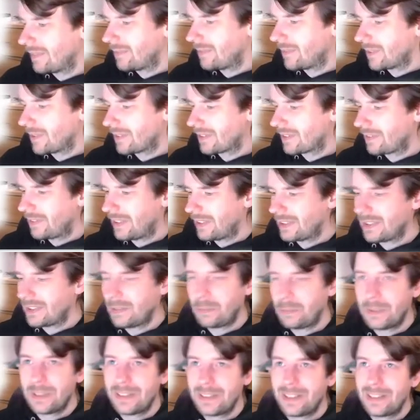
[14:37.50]
was quite hip
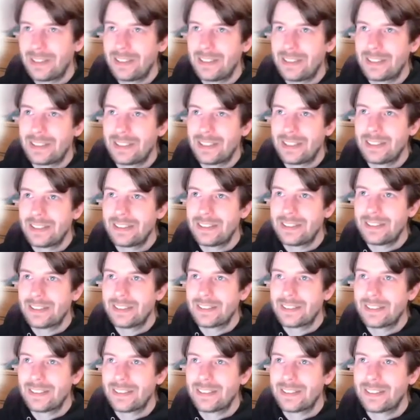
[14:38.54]
in the late 90s
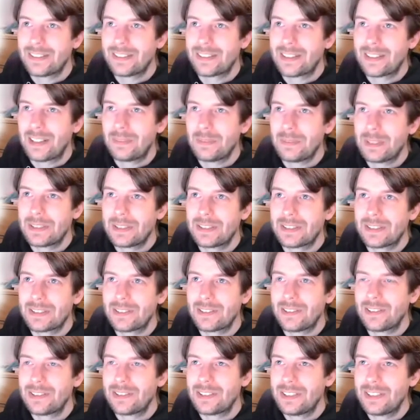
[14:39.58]
as the coming
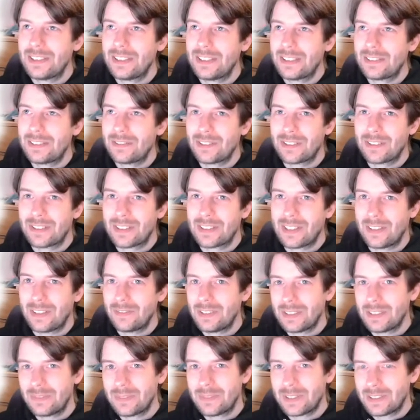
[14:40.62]
technology that was
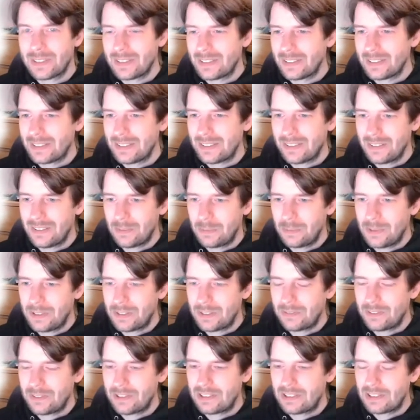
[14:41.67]
coming but then disappeared
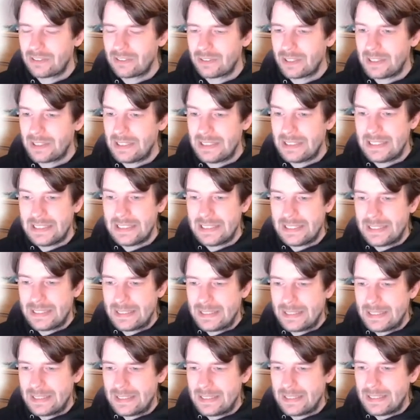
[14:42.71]
very quickly,
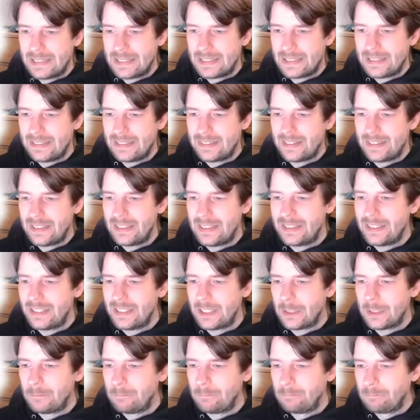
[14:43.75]
uh, is
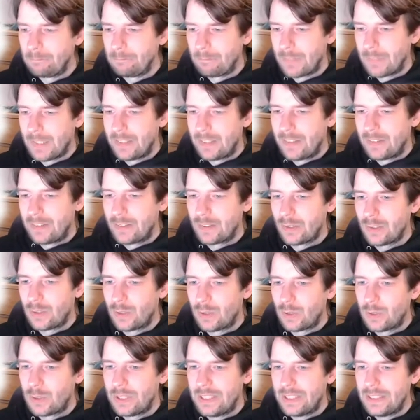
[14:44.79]
ATM.
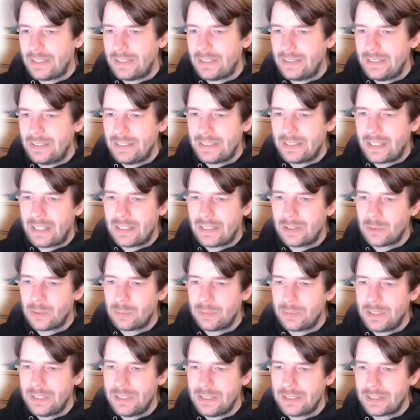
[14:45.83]
So in the
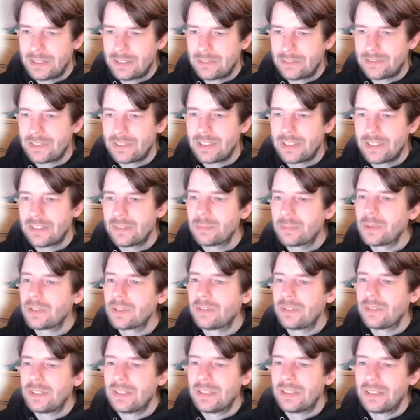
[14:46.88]
IUB interface
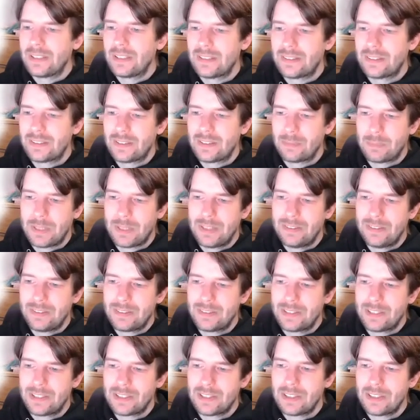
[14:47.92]
between a, a base
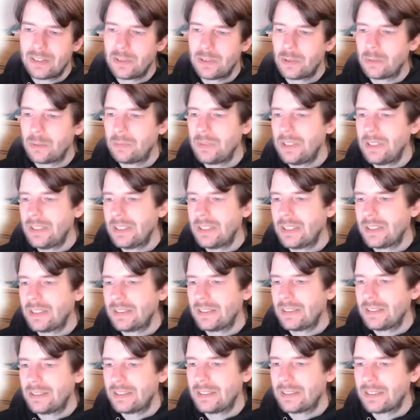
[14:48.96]
station and node B and
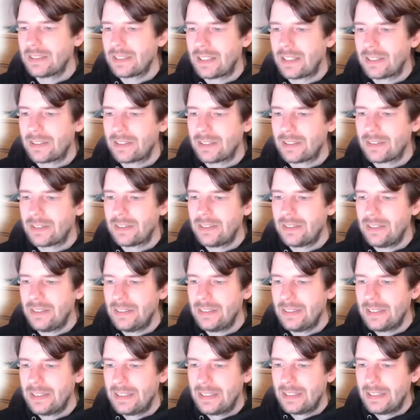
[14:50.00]
the RNC,